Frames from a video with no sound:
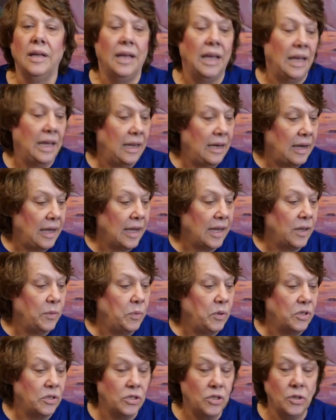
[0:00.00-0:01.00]
and I can
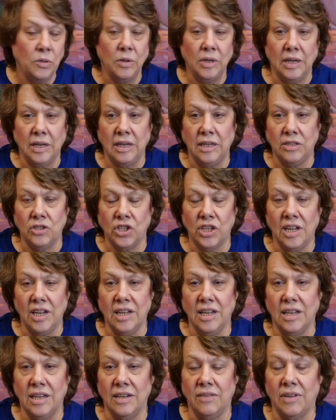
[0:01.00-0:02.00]
put 2 at each
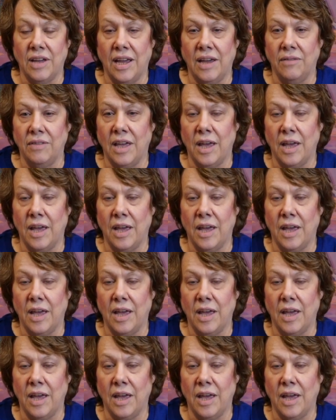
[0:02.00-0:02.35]
end if I have